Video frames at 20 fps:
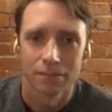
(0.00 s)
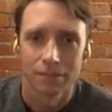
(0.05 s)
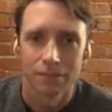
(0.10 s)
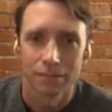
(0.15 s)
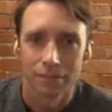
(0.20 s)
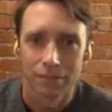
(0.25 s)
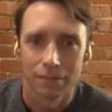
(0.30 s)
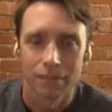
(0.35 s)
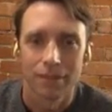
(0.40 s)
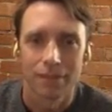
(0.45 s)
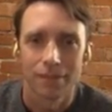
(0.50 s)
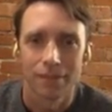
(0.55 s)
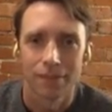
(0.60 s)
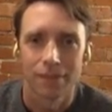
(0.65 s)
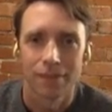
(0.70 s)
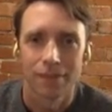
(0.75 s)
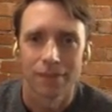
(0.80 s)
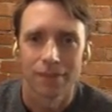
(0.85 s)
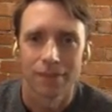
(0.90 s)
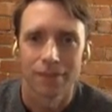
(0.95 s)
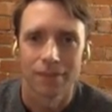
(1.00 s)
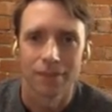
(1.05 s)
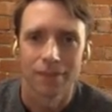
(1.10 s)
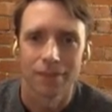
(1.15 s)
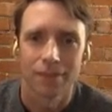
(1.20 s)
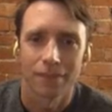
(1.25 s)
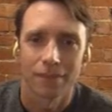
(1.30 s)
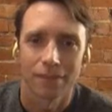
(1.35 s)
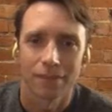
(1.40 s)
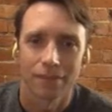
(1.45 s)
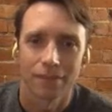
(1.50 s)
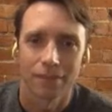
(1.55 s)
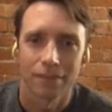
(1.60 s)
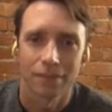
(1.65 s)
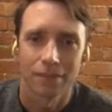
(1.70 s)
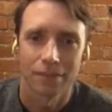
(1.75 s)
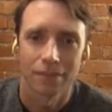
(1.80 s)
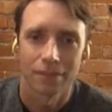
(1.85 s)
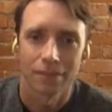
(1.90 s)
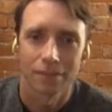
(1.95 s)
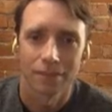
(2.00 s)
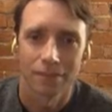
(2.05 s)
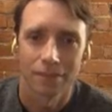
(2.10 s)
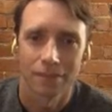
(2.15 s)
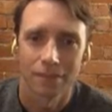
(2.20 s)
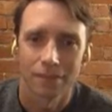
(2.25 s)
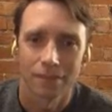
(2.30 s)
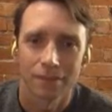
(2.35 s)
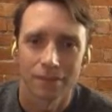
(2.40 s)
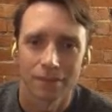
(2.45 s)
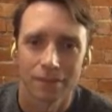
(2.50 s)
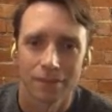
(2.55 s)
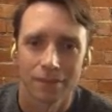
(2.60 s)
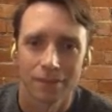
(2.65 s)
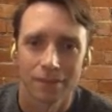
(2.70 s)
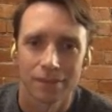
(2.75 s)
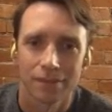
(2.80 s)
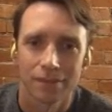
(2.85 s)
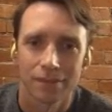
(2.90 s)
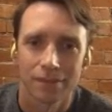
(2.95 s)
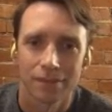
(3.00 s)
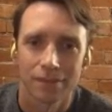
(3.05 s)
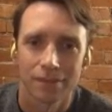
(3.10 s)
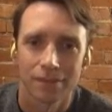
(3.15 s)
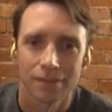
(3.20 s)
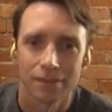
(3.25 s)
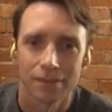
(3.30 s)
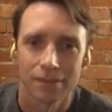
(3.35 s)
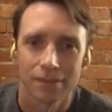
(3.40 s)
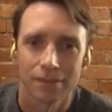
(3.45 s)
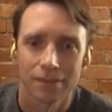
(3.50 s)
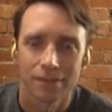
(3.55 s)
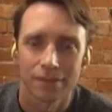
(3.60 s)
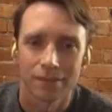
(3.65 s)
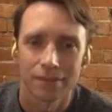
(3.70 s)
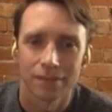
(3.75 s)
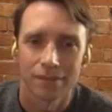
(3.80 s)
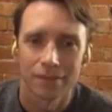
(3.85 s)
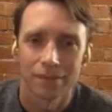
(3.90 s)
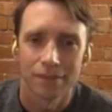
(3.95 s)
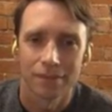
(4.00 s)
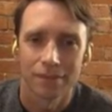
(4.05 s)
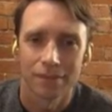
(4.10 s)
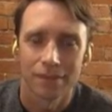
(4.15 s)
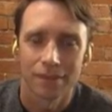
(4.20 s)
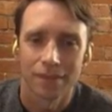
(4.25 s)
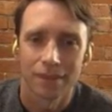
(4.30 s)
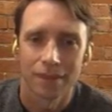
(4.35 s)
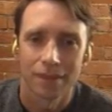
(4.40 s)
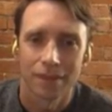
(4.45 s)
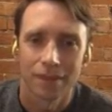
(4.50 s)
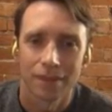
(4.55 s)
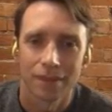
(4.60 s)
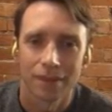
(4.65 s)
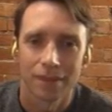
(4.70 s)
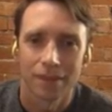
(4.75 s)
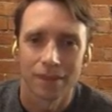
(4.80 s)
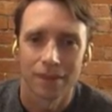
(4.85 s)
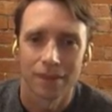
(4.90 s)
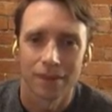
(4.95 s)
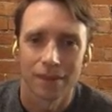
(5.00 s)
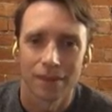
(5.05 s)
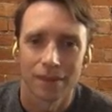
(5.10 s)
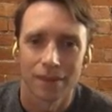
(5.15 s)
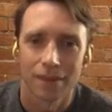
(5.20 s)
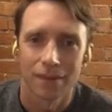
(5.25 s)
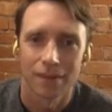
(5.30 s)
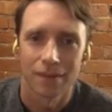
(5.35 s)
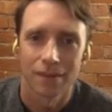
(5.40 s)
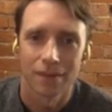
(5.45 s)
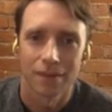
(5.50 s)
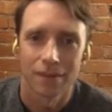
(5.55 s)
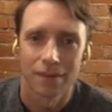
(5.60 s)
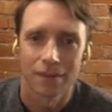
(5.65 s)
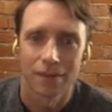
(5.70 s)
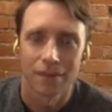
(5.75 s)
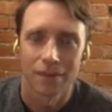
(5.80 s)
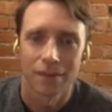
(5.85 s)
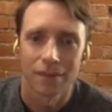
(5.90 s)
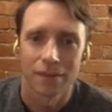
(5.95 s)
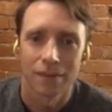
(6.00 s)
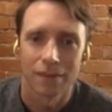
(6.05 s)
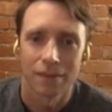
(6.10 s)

The person shown says nothing.